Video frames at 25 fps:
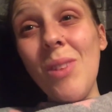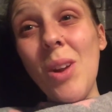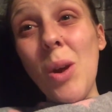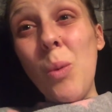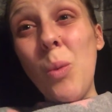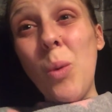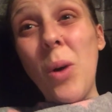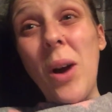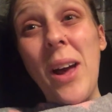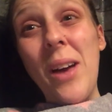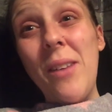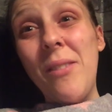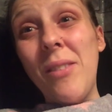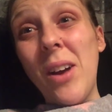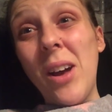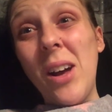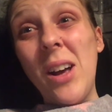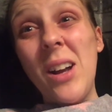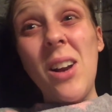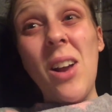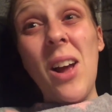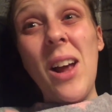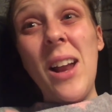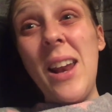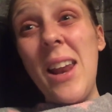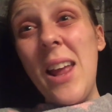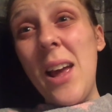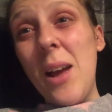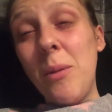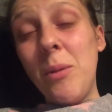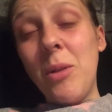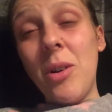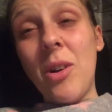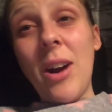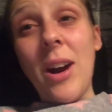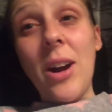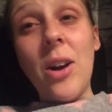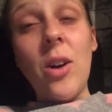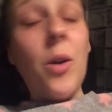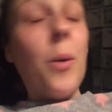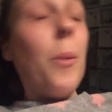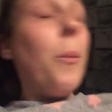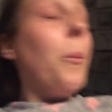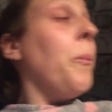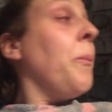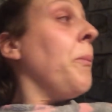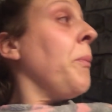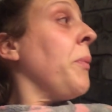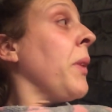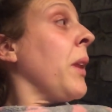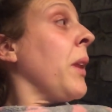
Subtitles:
Whatever, like, let them crack on.